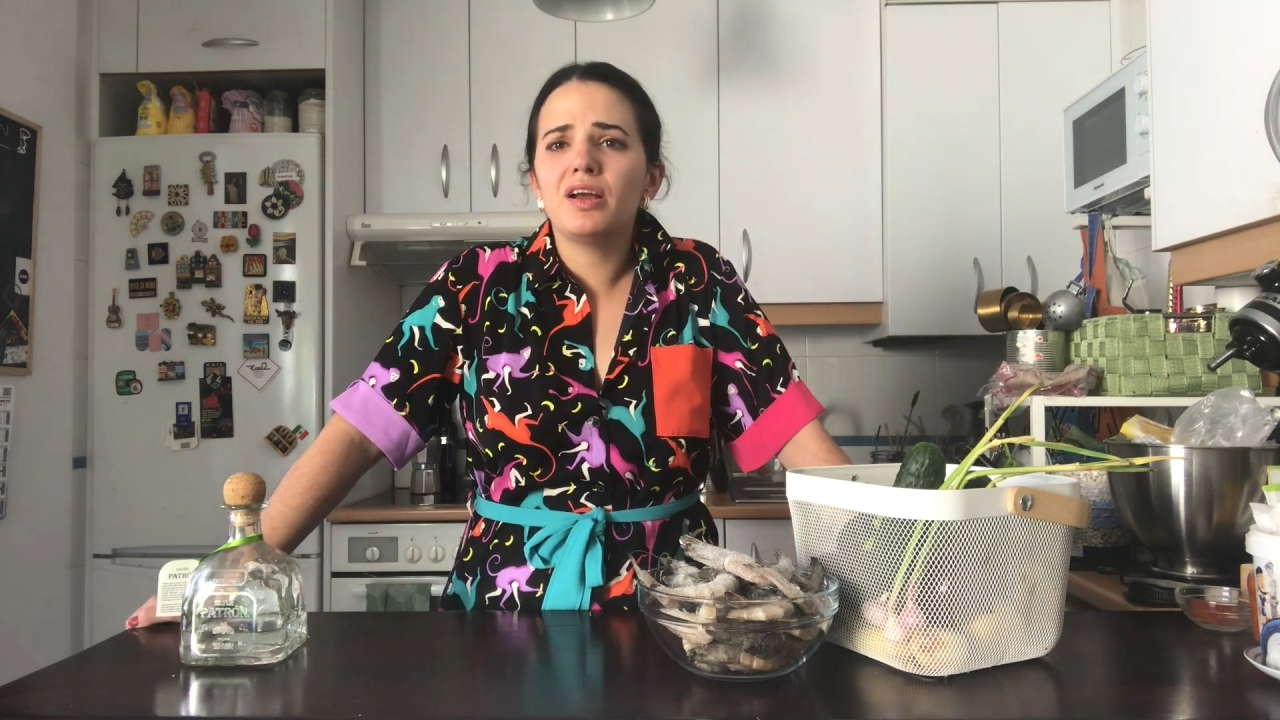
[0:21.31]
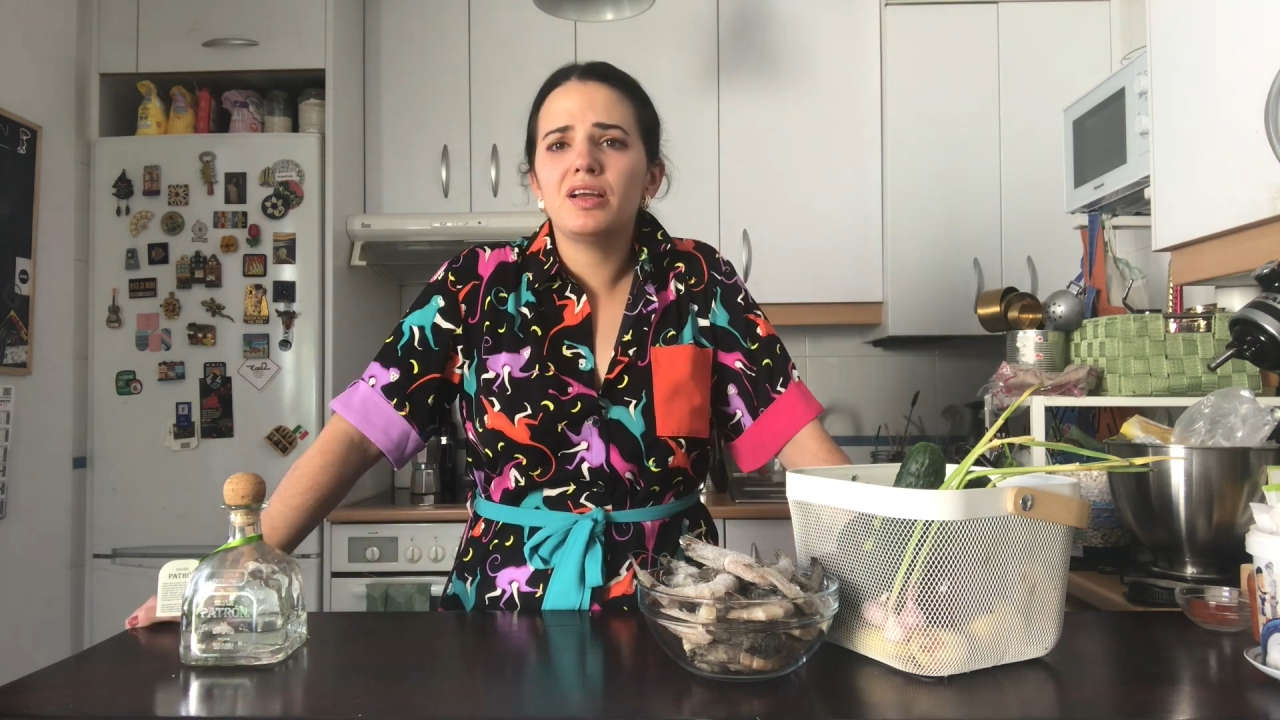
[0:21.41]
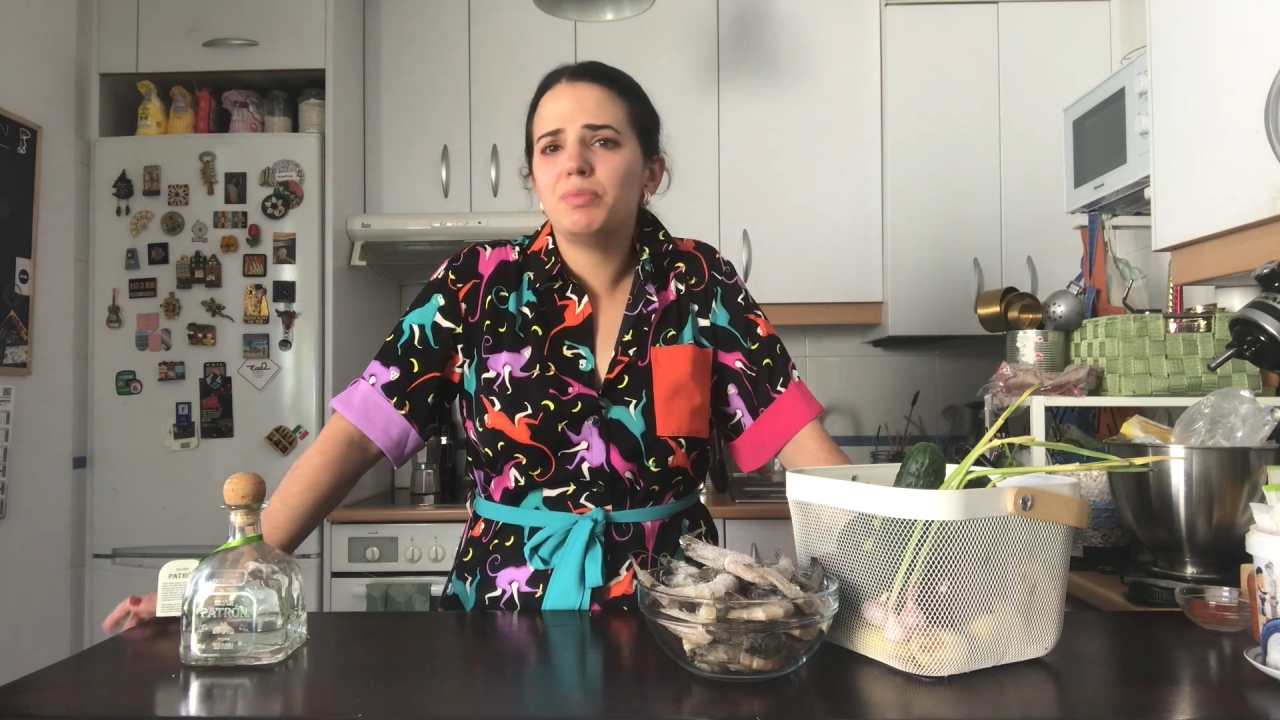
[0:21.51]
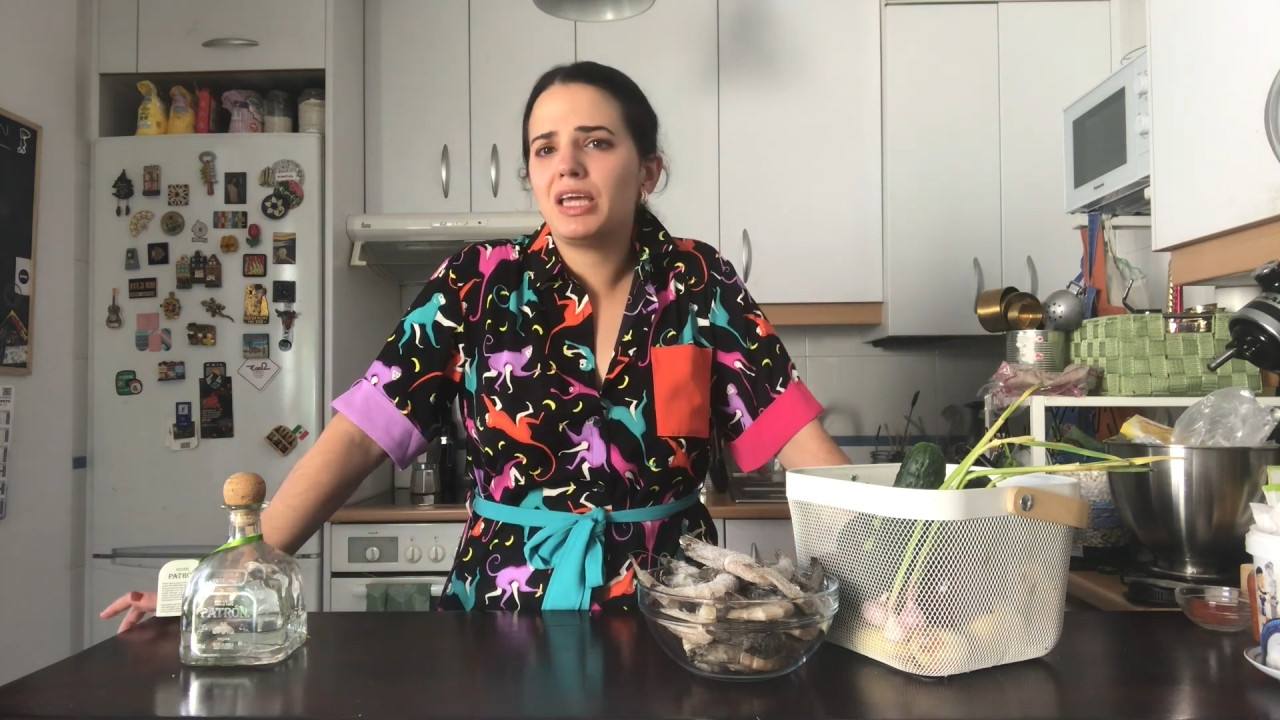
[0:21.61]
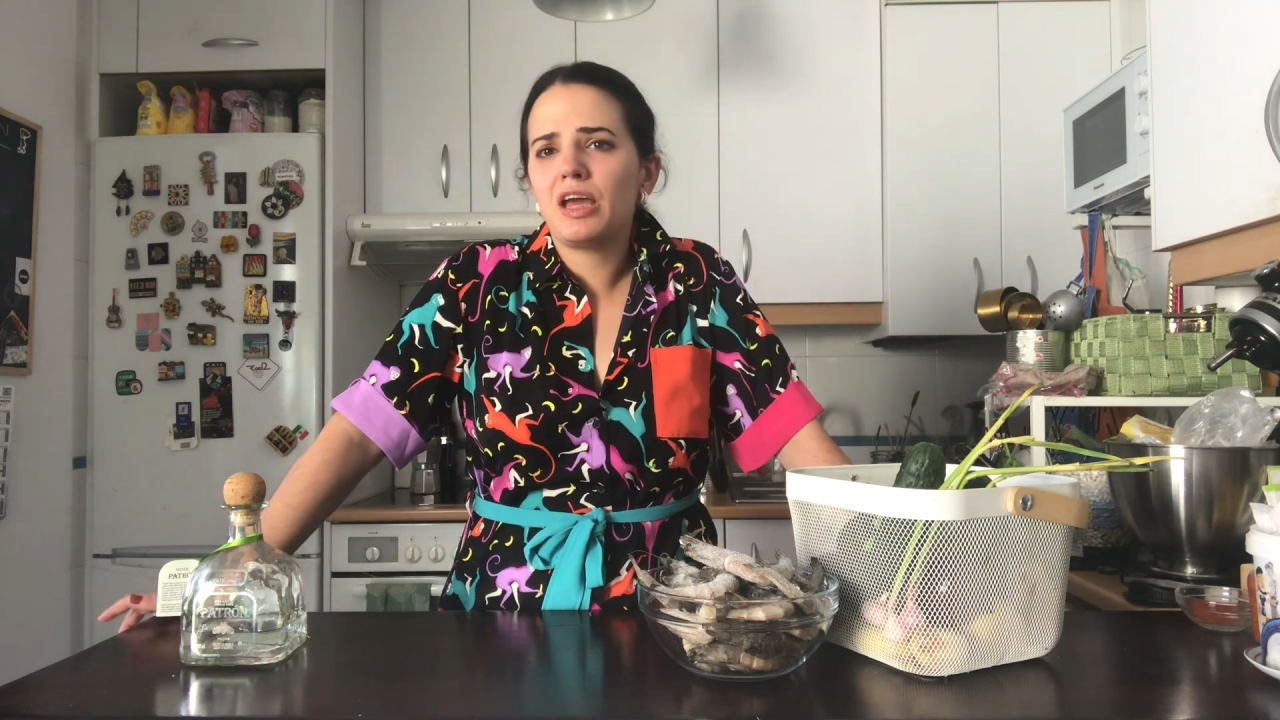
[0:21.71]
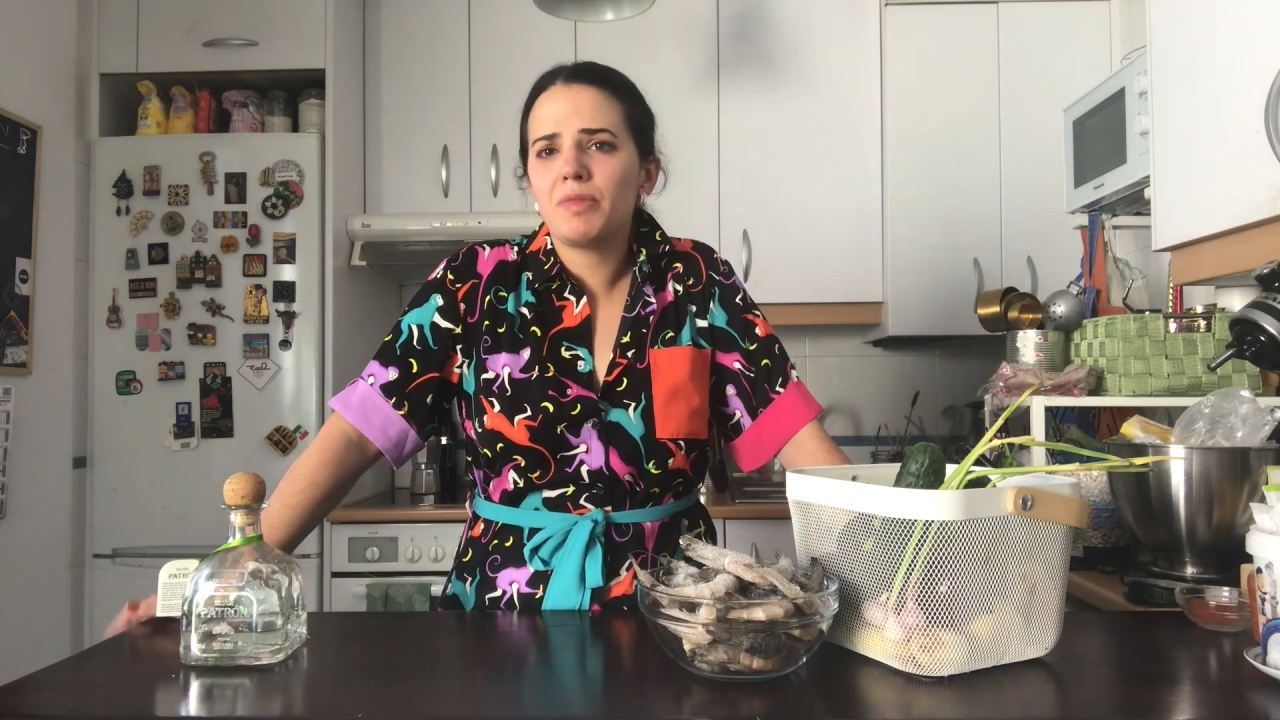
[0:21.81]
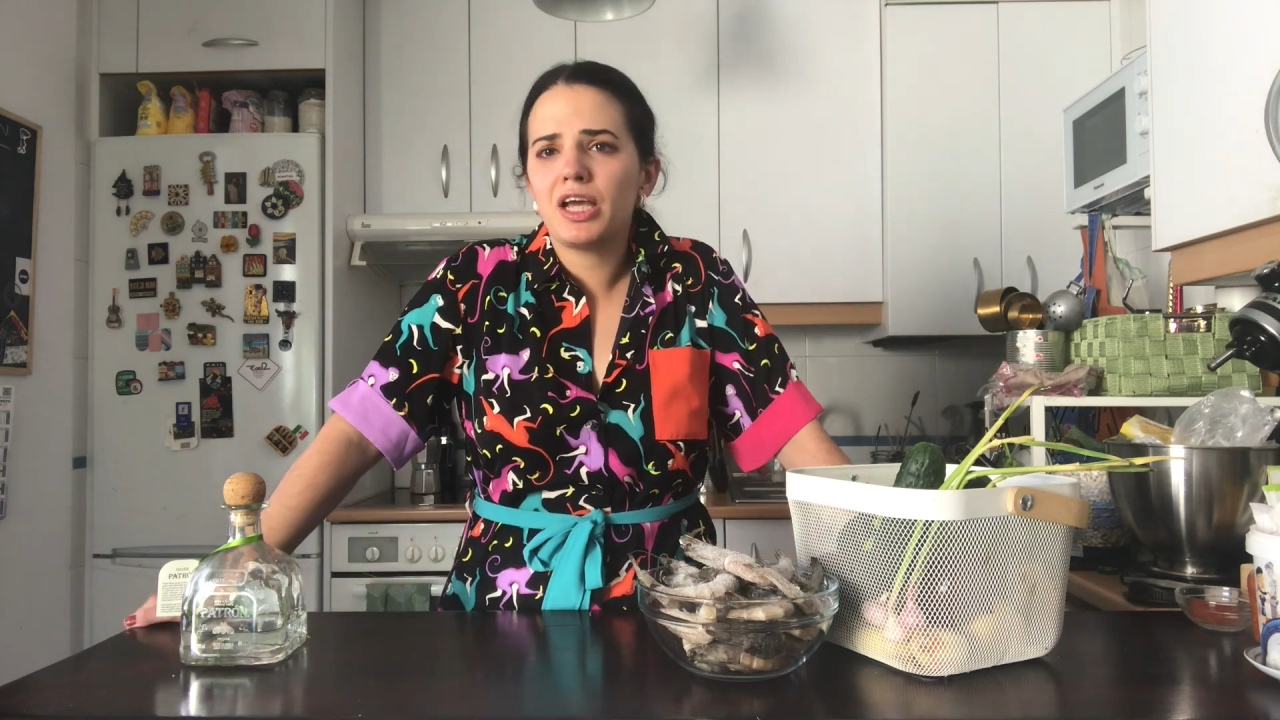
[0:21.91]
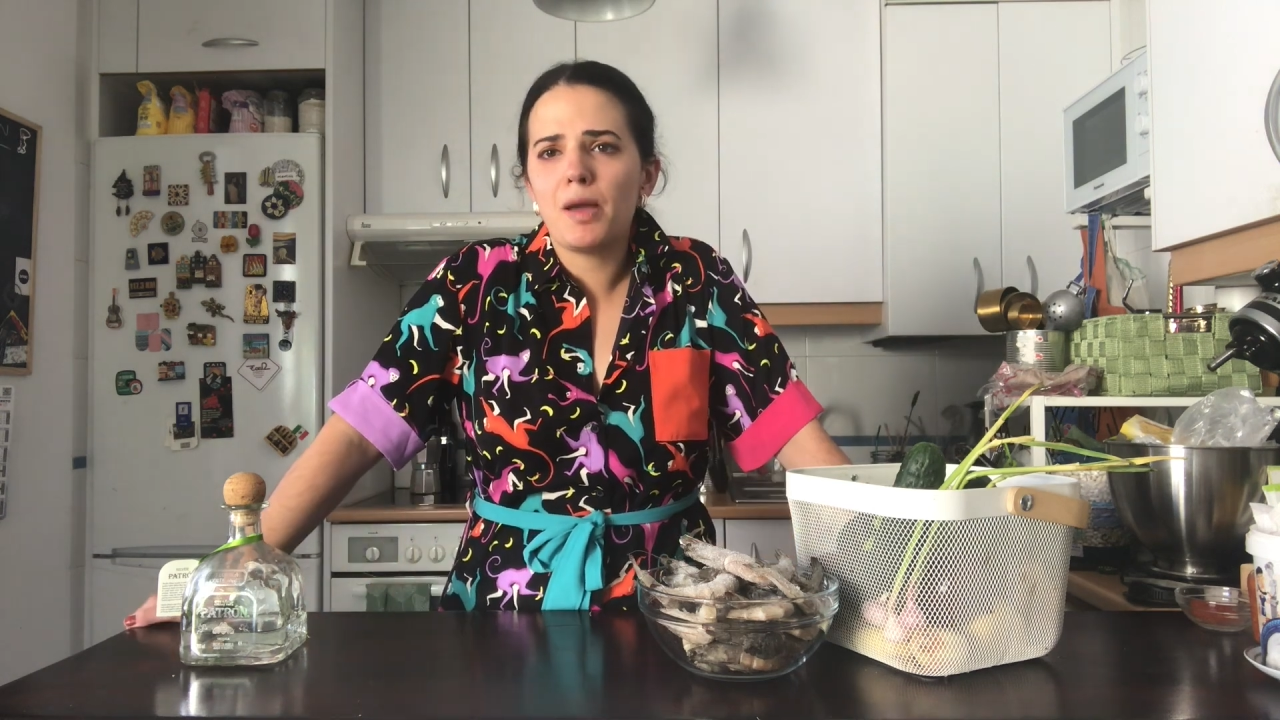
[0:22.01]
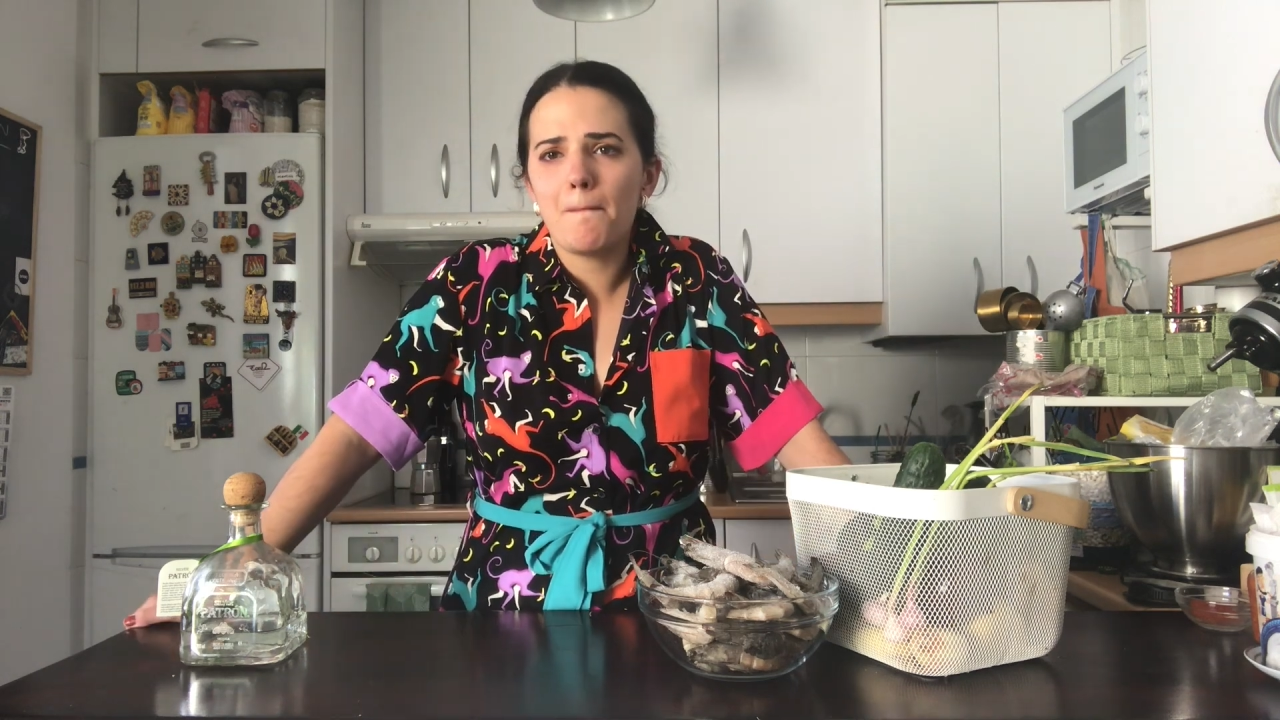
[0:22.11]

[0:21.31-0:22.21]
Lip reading: It became like a